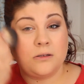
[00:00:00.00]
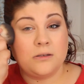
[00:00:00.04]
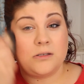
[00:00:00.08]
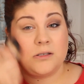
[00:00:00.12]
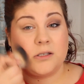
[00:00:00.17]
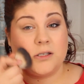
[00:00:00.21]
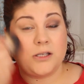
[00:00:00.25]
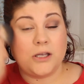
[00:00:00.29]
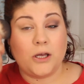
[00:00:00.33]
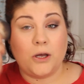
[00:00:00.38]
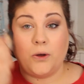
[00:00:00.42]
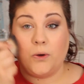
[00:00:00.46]

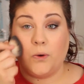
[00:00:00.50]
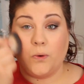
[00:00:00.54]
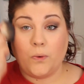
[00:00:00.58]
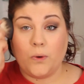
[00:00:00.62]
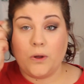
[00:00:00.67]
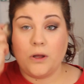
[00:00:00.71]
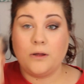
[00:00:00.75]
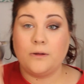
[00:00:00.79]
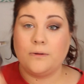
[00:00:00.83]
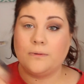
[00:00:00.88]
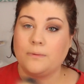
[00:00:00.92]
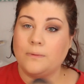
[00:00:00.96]
so
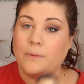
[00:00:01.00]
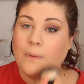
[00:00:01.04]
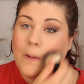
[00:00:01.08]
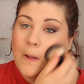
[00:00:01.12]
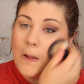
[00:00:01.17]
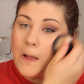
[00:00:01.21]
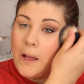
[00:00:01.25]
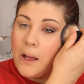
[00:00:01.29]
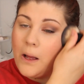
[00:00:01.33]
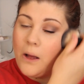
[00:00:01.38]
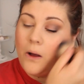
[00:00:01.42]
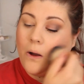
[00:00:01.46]

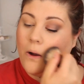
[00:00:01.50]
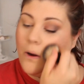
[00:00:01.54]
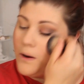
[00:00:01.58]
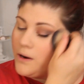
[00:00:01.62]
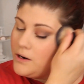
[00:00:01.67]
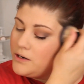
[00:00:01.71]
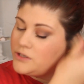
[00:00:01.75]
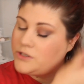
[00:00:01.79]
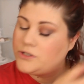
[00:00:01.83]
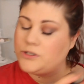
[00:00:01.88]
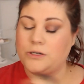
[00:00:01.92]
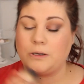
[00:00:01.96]

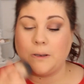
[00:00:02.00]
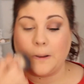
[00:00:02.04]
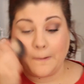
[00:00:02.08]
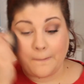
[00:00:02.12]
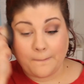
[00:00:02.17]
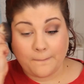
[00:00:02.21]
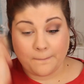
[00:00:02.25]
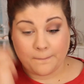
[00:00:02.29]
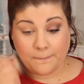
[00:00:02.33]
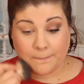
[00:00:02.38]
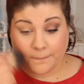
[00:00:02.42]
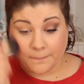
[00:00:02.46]
harsh.
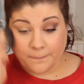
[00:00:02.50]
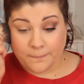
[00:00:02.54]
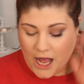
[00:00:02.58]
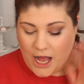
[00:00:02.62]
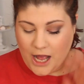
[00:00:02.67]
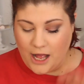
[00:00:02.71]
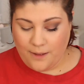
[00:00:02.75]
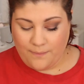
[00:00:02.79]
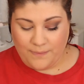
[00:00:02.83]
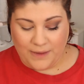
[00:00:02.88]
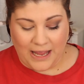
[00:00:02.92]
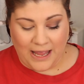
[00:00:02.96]

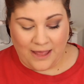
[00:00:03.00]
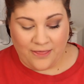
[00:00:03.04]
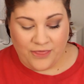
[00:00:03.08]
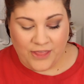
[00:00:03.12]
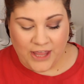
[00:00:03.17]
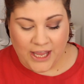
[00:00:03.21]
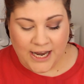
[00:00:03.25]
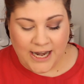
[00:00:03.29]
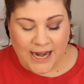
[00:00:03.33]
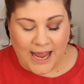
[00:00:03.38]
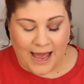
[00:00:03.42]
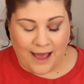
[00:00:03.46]

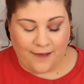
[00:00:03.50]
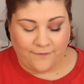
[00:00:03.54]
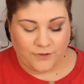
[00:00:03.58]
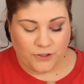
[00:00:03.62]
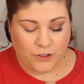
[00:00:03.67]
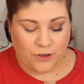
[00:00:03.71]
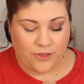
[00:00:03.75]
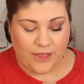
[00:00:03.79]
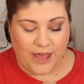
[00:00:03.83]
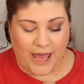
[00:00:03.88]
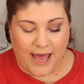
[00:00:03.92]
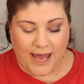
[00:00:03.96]
And then
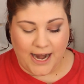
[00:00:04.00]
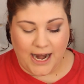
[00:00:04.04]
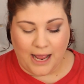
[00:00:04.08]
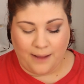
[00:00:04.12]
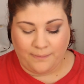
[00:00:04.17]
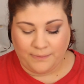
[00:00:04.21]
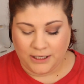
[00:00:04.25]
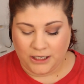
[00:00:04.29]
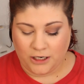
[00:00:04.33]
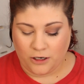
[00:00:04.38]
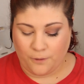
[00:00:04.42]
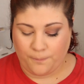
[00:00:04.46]
after that,
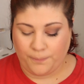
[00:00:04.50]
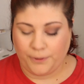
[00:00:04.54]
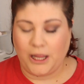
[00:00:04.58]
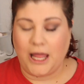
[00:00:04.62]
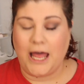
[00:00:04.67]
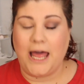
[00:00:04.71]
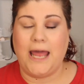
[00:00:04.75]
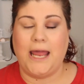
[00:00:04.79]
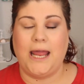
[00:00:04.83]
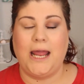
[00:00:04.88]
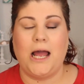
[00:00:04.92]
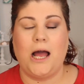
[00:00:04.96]
I'm going to
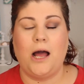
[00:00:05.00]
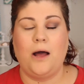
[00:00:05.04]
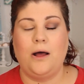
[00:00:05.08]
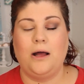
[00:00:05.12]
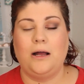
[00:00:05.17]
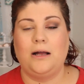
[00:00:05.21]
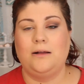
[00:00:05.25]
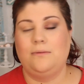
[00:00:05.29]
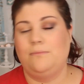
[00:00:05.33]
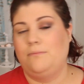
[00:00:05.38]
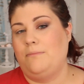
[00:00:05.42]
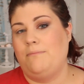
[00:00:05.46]
apply
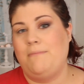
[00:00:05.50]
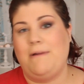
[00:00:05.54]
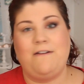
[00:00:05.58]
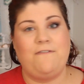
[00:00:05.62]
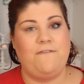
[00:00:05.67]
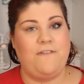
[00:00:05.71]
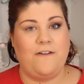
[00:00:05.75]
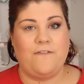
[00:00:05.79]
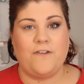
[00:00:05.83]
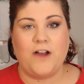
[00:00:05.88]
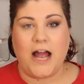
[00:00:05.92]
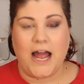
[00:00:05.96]
my
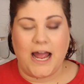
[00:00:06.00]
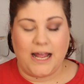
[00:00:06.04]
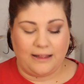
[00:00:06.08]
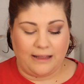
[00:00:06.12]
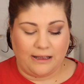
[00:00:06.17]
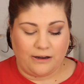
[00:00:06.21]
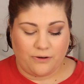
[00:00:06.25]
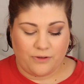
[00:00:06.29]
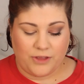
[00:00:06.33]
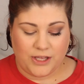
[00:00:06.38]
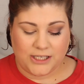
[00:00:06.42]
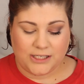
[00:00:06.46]
favorite
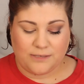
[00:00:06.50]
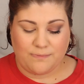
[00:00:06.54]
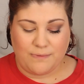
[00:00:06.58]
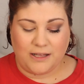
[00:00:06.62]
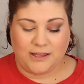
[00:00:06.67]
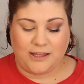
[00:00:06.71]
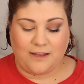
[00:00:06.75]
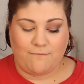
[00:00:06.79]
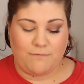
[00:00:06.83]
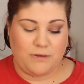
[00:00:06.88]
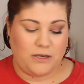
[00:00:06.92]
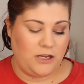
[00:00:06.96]
highlighter this
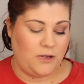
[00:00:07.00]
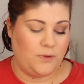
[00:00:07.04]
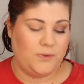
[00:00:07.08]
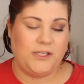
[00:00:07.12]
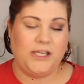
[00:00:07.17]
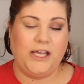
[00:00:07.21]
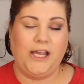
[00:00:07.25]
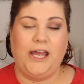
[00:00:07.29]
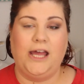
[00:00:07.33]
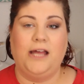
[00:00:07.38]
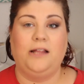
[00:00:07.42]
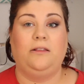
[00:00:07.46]
month. I've been
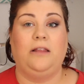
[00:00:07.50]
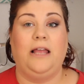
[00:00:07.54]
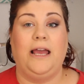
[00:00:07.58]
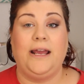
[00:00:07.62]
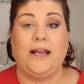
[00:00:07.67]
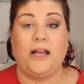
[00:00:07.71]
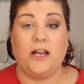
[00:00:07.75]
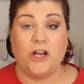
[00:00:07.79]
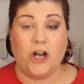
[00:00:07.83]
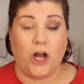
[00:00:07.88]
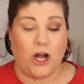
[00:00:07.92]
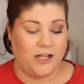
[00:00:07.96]
using it
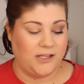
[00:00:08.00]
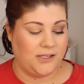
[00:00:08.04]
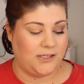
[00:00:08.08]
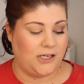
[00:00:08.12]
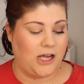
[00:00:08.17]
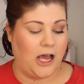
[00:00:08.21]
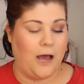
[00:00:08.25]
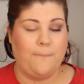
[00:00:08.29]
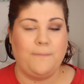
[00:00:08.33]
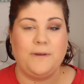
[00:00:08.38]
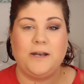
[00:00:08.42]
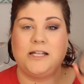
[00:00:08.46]
like
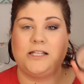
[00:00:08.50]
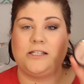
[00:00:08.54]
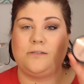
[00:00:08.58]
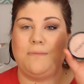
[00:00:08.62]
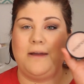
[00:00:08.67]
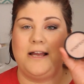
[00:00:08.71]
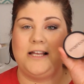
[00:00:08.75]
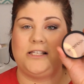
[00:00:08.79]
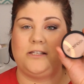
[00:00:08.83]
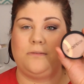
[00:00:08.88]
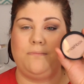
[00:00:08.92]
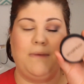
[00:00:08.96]
nonstop, and it's
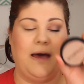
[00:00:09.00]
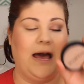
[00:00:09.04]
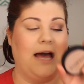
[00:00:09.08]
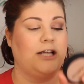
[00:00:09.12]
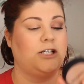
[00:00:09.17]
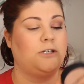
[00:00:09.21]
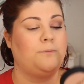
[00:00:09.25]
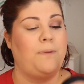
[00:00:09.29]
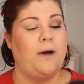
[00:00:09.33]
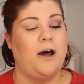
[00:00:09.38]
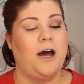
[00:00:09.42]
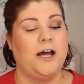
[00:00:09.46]
my
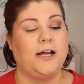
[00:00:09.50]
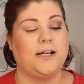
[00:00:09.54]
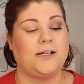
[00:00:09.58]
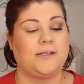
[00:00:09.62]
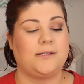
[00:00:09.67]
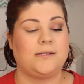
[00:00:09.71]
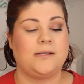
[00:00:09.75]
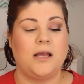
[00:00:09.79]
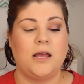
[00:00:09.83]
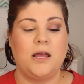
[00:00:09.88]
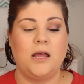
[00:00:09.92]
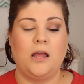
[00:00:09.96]

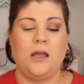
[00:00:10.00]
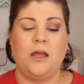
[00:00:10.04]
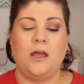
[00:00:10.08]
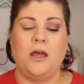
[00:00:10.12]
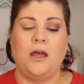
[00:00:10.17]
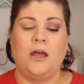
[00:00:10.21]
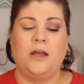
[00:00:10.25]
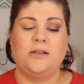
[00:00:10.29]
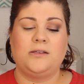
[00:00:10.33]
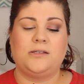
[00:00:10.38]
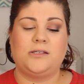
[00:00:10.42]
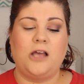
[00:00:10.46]
Smashbox
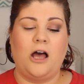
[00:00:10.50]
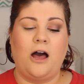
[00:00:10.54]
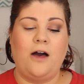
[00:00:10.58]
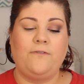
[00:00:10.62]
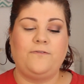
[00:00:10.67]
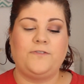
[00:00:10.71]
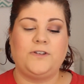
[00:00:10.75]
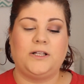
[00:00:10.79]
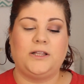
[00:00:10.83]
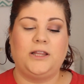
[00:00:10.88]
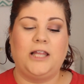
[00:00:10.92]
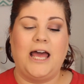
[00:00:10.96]

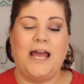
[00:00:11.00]
Soft